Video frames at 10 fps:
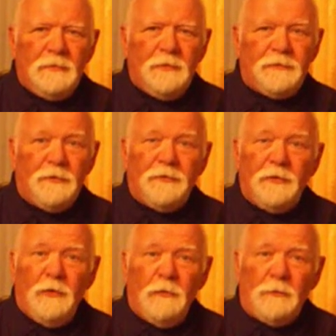So
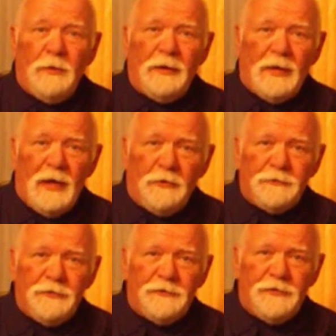when we
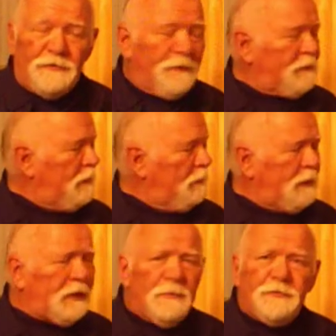encounter Jesus,
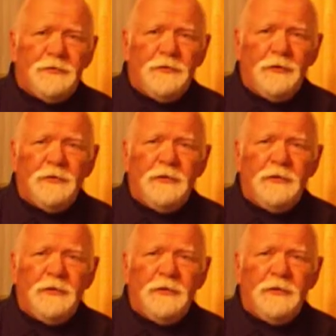we come to know